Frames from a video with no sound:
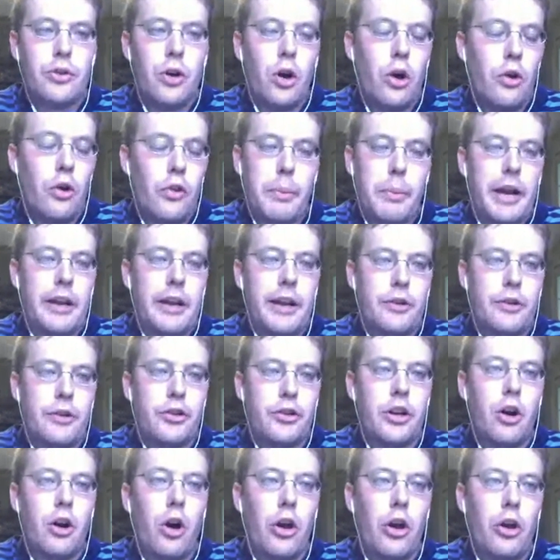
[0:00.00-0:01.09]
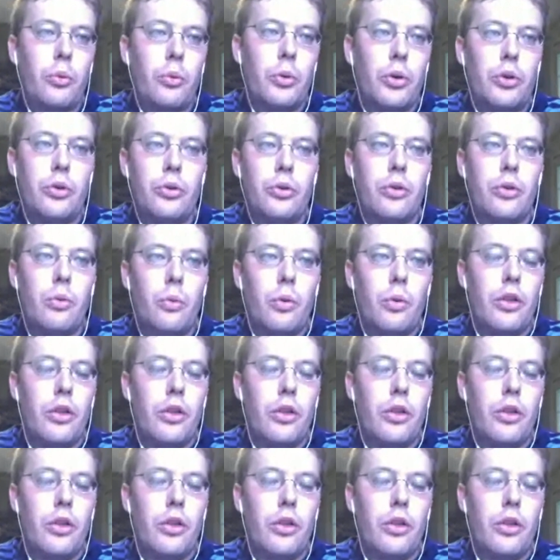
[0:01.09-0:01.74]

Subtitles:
all of their bite attacks are going to auto wound